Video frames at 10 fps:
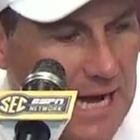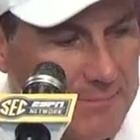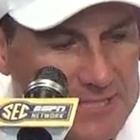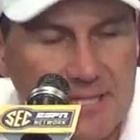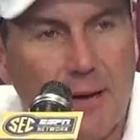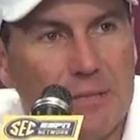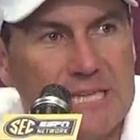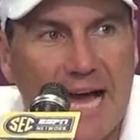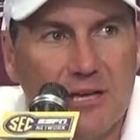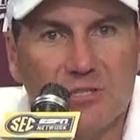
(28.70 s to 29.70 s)
Missed a couple
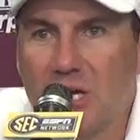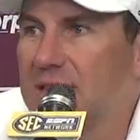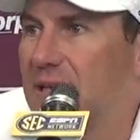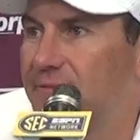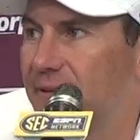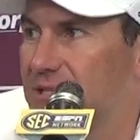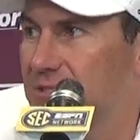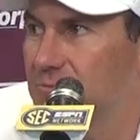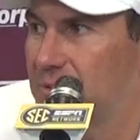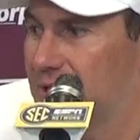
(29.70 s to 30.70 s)
tackles on
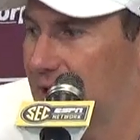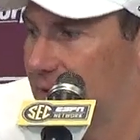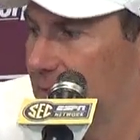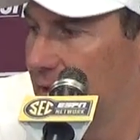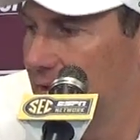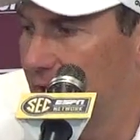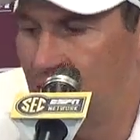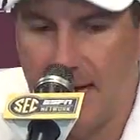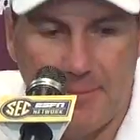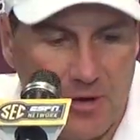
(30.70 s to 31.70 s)
defense. But
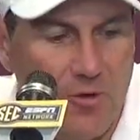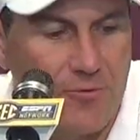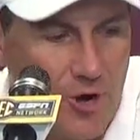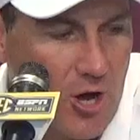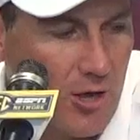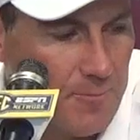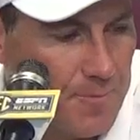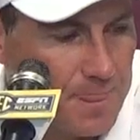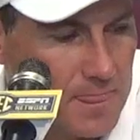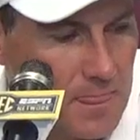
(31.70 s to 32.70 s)
overall,
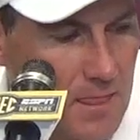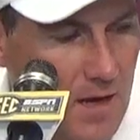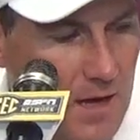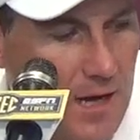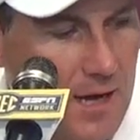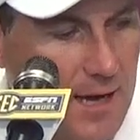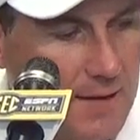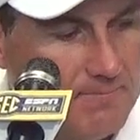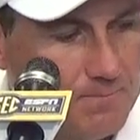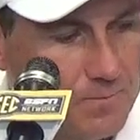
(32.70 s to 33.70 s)

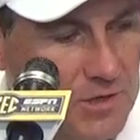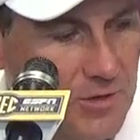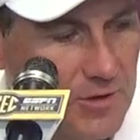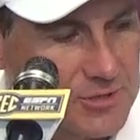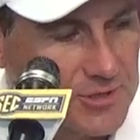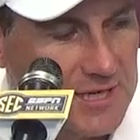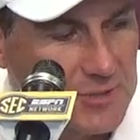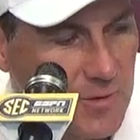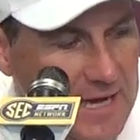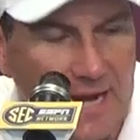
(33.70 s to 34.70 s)
you know, those are
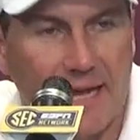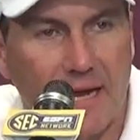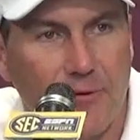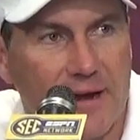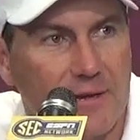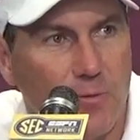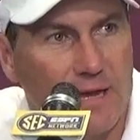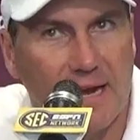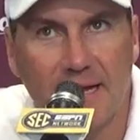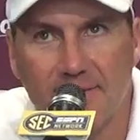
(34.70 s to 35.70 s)
things we got to get corrected. We
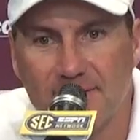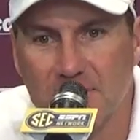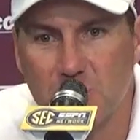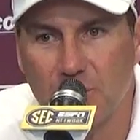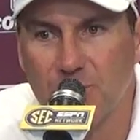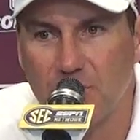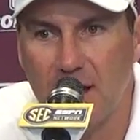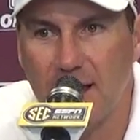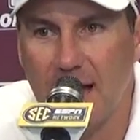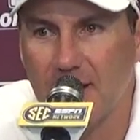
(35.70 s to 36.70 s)
got to get fixed. But overall,
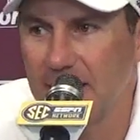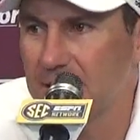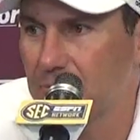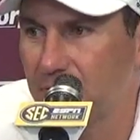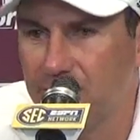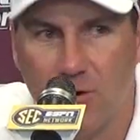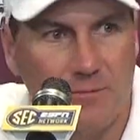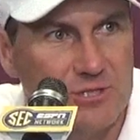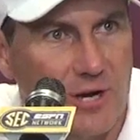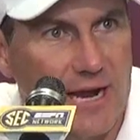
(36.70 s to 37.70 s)
I like the
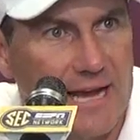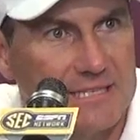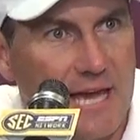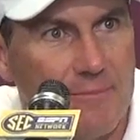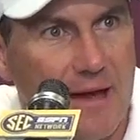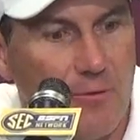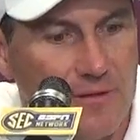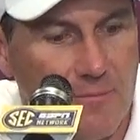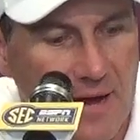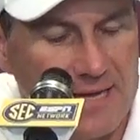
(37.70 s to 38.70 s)
performance our guys came out
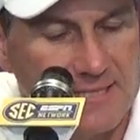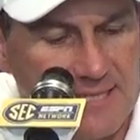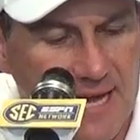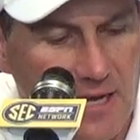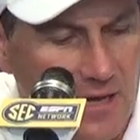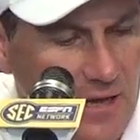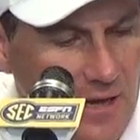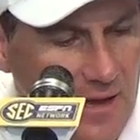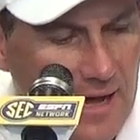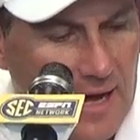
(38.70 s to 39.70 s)
with. The mindset,
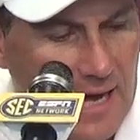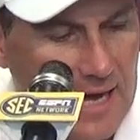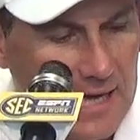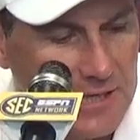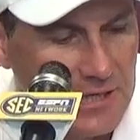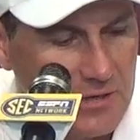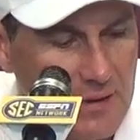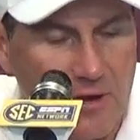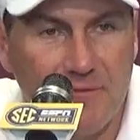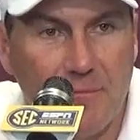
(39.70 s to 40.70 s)
you know,
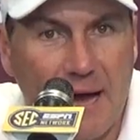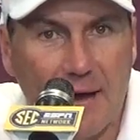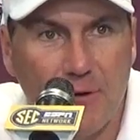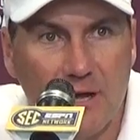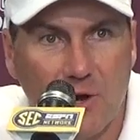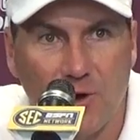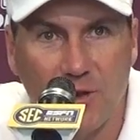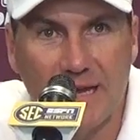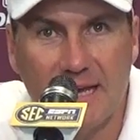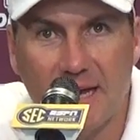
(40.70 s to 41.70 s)
coming off a bye week,
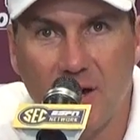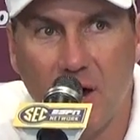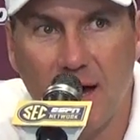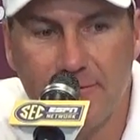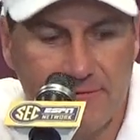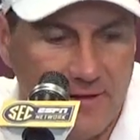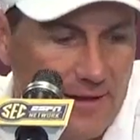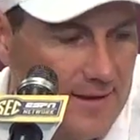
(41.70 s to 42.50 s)
early kickoff.